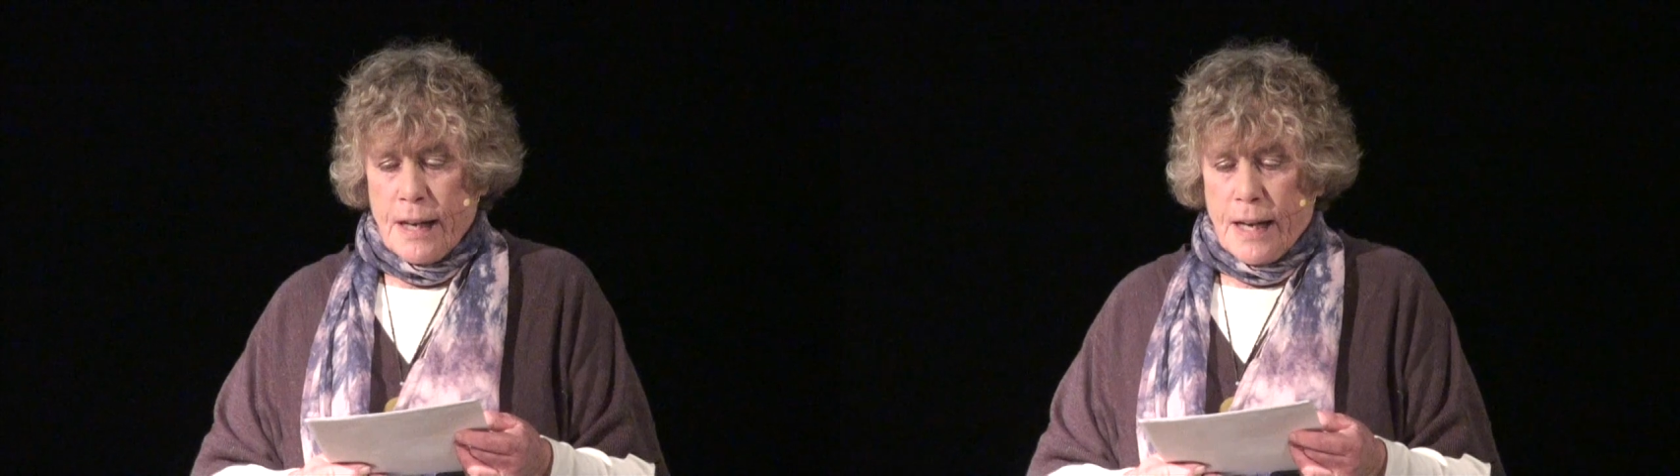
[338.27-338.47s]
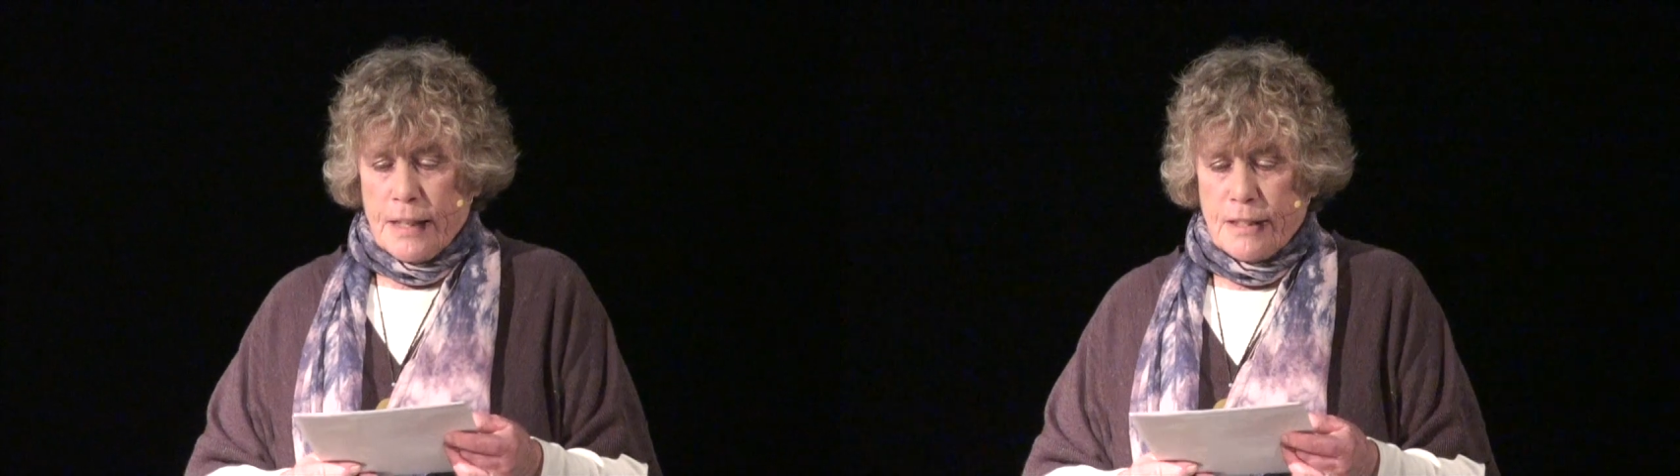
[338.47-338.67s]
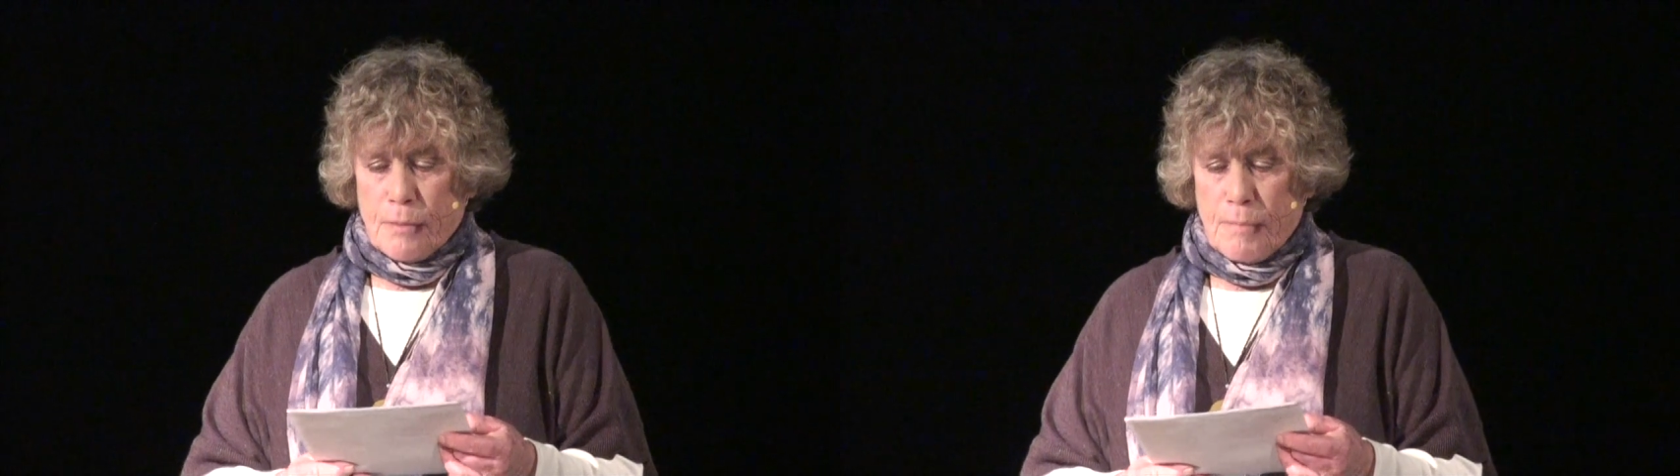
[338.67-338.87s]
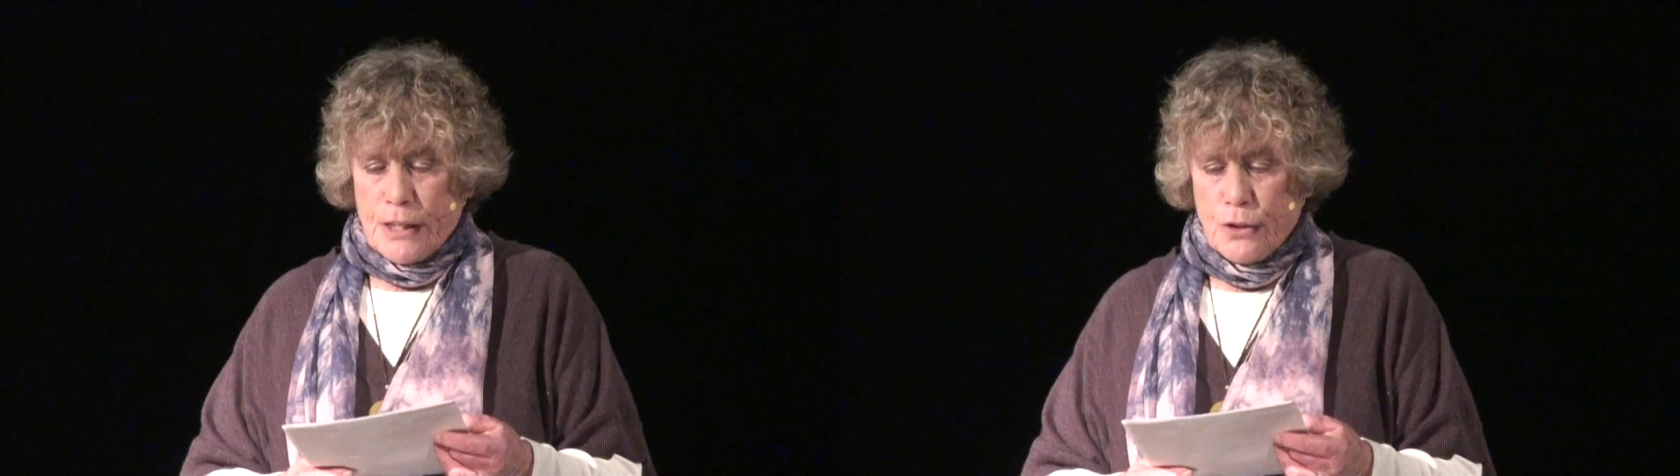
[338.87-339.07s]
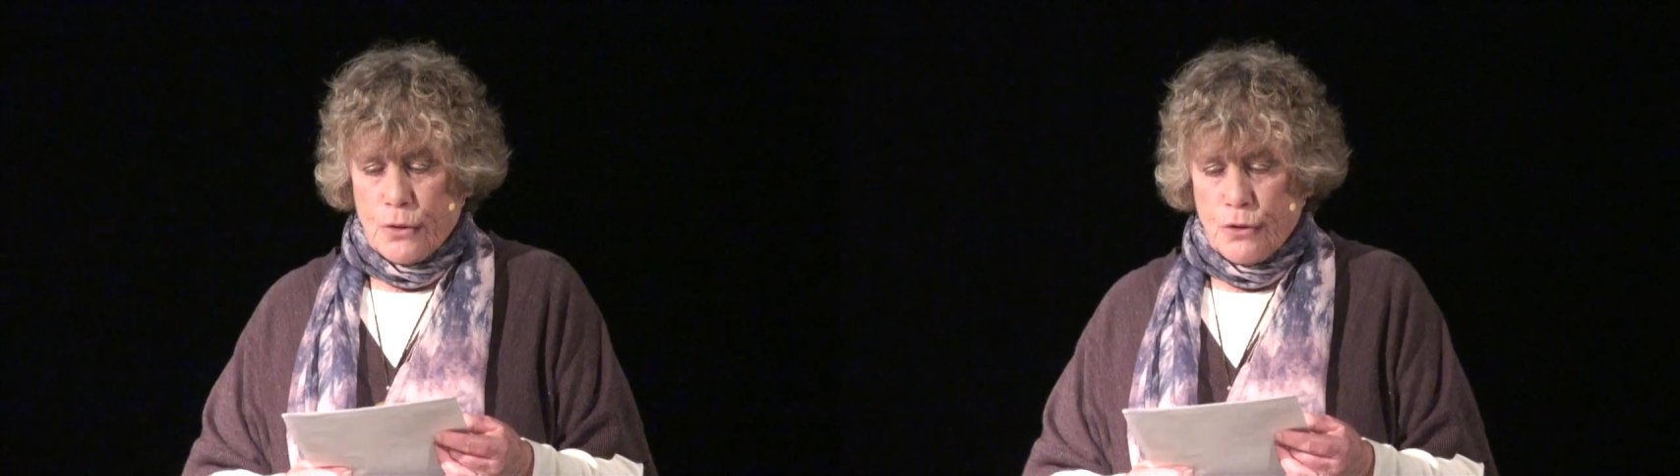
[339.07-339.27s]
and
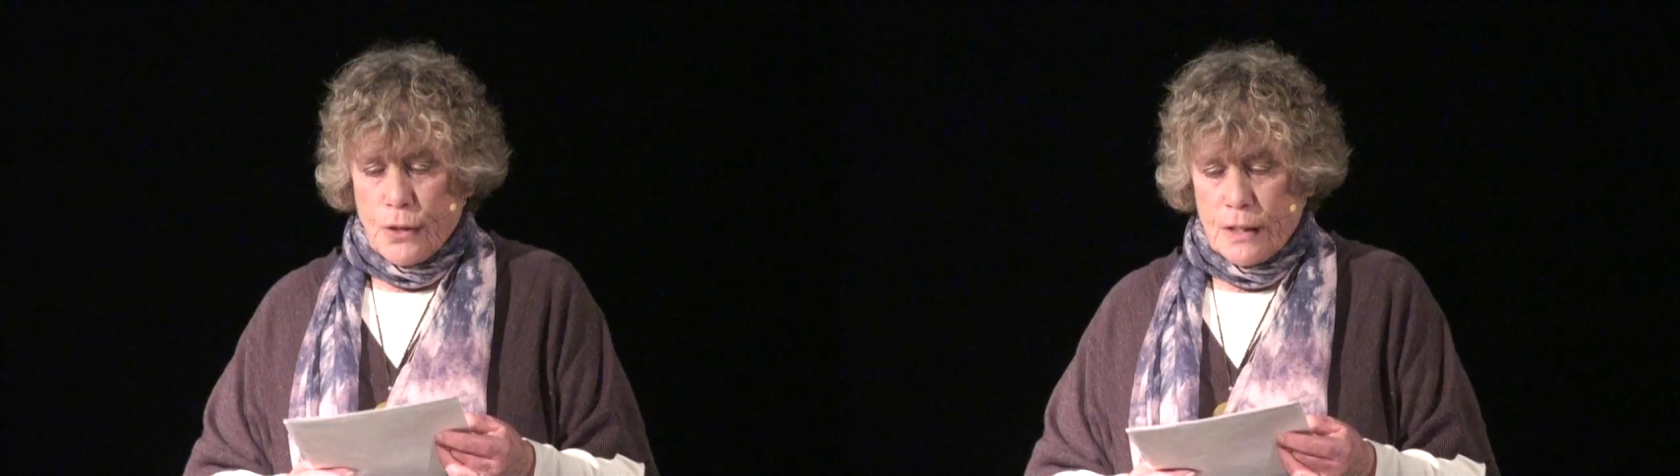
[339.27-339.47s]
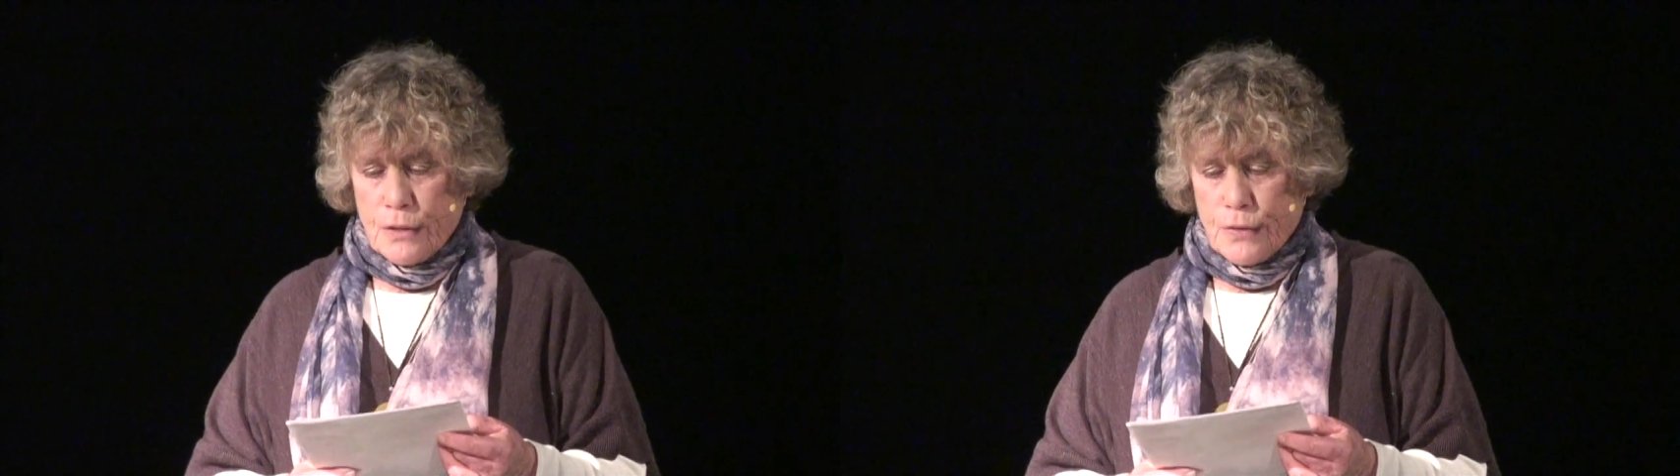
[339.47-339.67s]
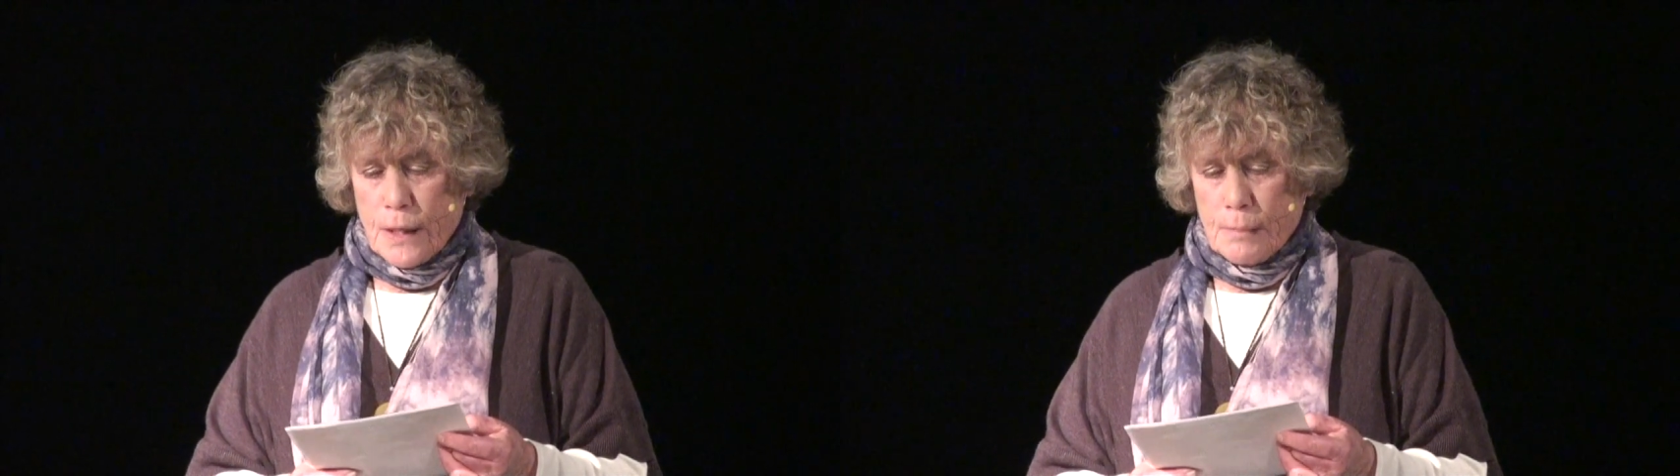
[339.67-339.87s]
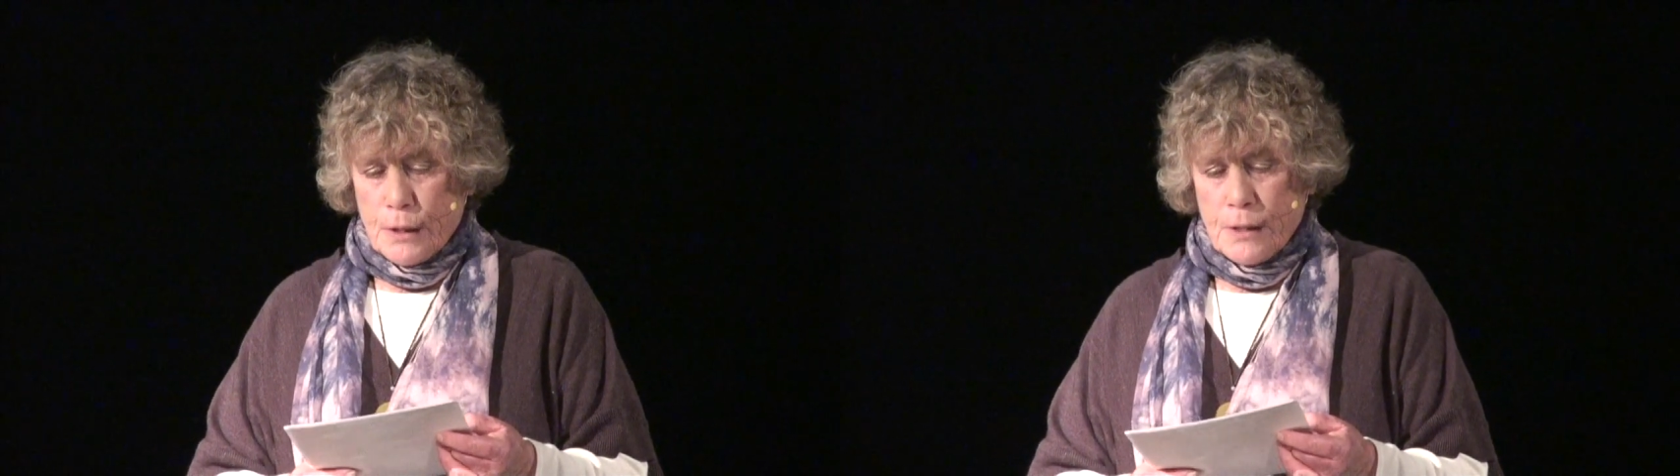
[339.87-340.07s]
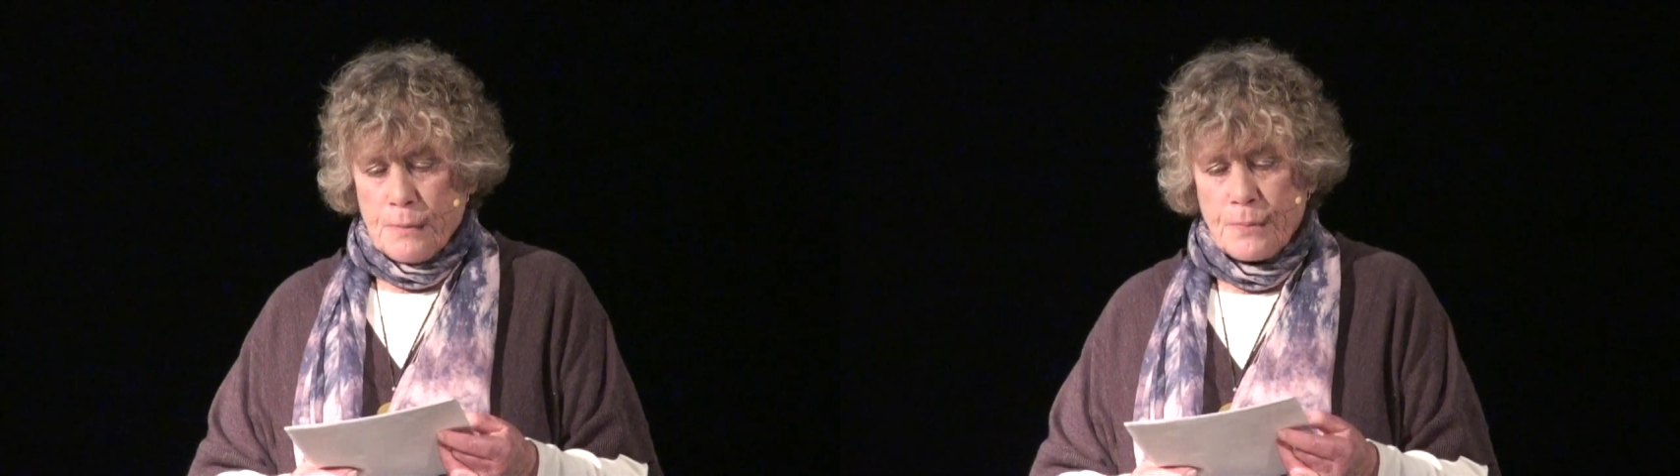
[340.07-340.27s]
symmetrical trunks for lumber.